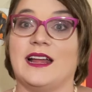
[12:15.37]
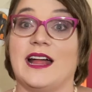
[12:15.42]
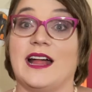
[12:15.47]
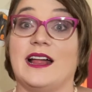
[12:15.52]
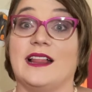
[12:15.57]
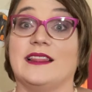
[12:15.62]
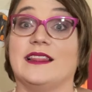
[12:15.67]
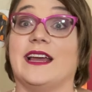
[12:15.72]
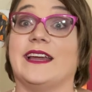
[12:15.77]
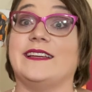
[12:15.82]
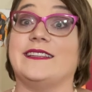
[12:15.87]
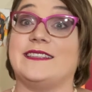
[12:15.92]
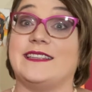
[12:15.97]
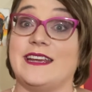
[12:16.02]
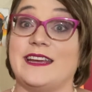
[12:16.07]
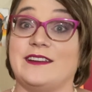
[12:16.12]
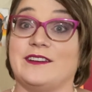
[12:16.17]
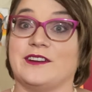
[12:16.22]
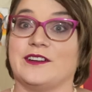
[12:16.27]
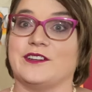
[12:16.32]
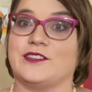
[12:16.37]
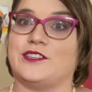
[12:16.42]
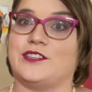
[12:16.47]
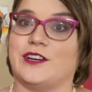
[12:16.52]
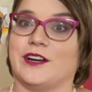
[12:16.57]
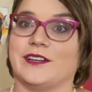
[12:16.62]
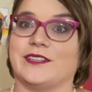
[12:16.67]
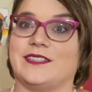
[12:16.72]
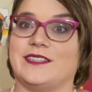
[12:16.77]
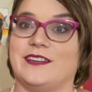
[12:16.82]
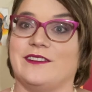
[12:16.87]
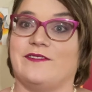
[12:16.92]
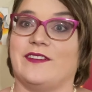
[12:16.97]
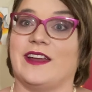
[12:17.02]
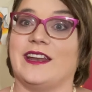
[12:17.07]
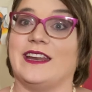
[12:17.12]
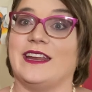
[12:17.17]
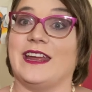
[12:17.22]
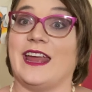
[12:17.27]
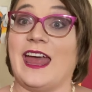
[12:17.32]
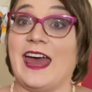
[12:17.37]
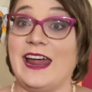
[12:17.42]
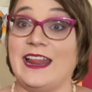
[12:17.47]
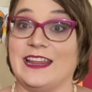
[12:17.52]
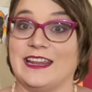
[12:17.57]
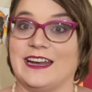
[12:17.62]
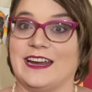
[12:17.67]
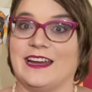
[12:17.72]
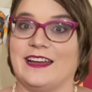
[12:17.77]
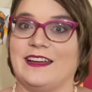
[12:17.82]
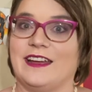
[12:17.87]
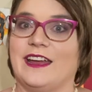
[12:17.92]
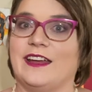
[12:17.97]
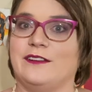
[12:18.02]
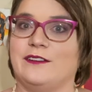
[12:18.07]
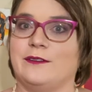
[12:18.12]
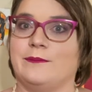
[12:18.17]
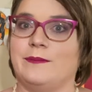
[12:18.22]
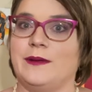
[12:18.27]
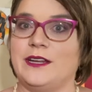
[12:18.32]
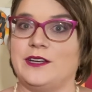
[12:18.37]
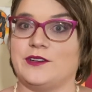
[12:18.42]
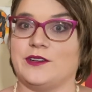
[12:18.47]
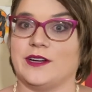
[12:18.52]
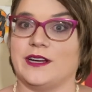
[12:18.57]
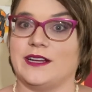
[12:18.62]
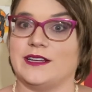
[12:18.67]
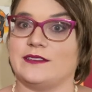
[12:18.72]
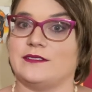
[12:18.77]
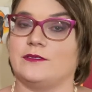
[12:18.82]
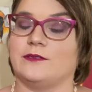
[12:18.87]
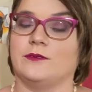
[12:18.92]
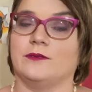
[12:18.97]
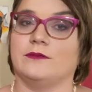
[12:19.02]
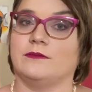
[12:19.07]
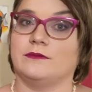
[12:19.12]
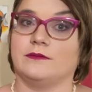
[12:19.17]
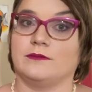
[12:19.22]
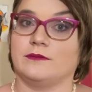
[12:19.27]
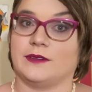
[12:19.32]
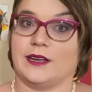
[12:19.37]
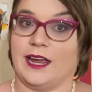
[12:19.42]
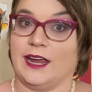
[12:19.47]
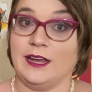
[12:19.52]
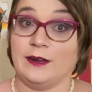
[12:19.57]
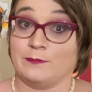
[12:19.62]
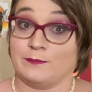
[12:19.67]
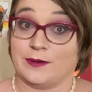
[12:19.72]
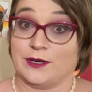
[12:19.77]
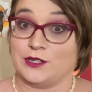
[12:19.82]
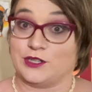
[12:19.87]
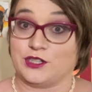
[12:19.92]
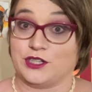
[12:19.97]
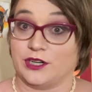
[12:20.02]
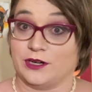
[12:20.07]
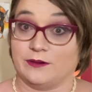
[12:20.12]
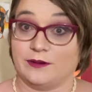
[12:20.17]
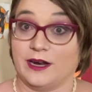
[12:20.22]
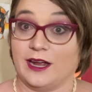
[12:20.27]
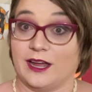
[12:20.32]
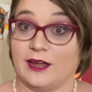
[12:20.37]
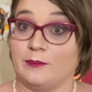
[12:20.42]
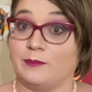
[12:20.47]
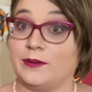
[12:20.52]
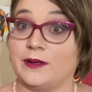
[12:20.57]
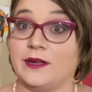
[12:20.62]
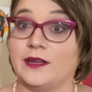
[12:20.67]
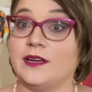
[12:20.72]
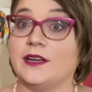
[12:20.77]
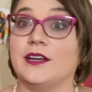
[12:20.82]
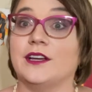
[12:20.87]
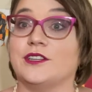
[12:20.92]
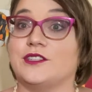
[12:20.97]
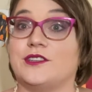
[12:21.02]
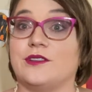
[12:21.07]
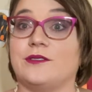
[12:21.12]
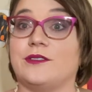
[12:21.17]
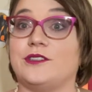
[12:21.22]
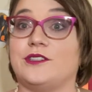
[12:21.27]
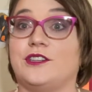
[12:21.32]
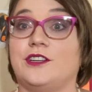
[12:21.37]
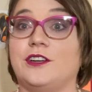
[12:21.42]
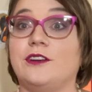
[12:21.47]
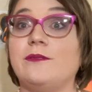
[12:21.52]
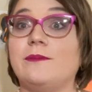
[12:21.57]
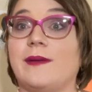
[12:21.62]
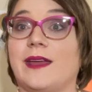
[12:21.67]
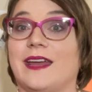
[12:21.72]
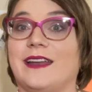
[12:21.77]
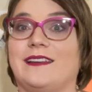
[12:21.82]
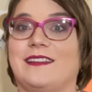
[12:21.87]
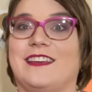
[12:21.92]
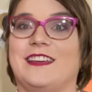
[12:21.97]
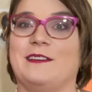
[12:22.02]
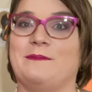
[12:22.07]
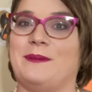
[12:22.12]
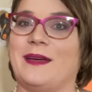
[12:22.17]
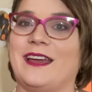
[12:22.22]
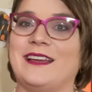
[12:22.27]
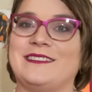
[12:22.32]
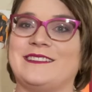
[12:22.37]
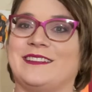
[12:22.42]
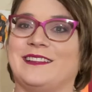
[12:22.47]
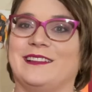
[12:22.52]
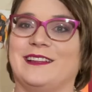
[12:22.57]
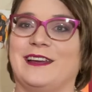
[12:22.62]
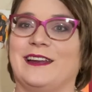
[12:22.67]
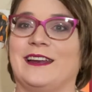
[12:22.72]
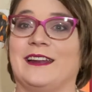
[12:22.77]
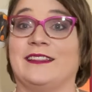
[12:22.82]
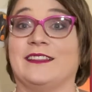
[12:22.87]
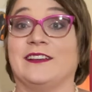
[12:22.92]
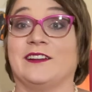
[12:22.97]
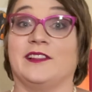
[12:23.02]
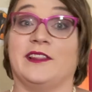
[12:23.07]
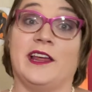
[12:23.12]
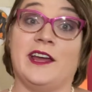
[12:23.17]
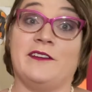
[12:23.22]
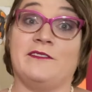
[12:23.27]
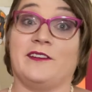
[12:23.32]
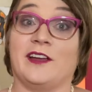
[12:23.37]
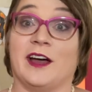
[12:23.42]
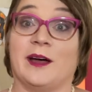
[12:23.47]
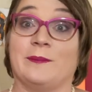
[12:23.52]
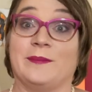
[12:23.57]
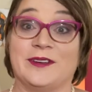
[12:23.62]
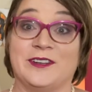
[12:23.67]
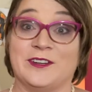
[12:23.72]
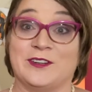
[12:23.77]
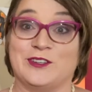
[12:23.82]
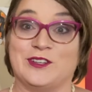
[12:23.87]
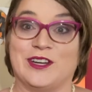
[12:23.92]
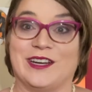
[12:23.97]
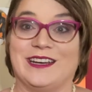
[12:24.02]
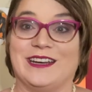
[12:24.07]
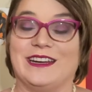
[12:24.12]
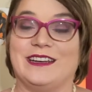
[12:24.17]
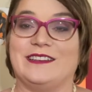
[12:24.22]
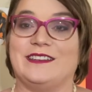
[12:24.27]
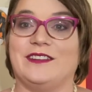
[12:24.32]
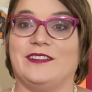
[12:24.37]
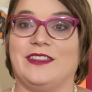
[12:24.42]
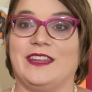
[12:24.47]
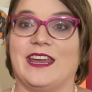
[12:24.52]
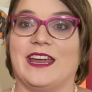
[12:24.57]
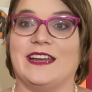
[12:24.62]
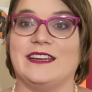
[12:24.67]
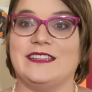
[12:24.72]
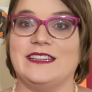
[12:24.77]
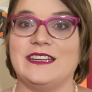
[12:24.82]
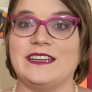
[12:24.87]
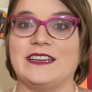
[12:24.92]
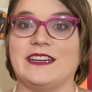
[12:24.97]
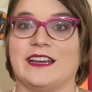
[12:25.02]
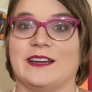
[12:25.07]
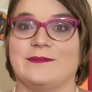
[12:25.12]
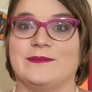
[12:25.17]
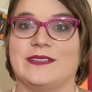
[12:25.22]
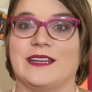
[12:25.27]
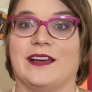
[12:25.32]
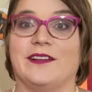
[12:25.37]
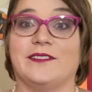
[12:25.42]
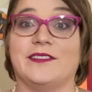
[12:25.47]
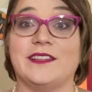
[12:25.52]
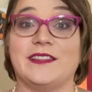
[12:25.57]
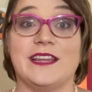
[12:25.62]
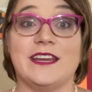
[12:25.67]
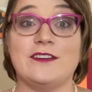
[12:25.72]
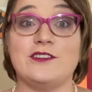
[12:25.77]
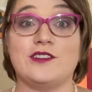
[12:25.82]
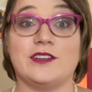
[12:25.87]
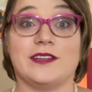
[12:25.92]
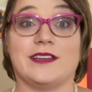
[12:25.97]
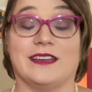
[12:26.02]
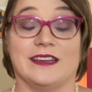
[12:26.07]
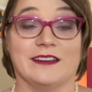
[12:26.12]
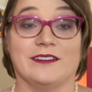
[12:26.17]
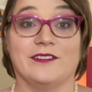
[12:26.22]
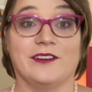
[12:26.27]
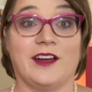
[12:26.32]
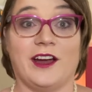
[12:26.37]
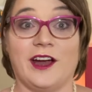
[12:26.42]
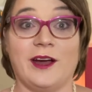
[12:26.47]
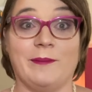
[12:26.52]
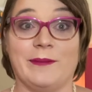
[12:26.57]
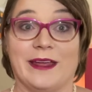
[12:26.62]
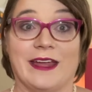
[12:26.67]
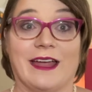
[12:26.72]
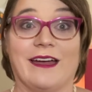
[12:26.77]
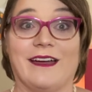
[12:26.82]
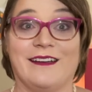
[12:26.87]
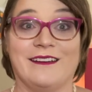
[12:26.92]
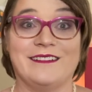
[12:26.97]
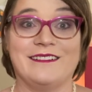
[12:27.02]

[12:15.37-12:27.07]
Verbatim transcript: Lysander starts defending Helena, and Demetrius can't be shown up. So the two men keep escalating their love competition until the idea comes out that they should kill Hermia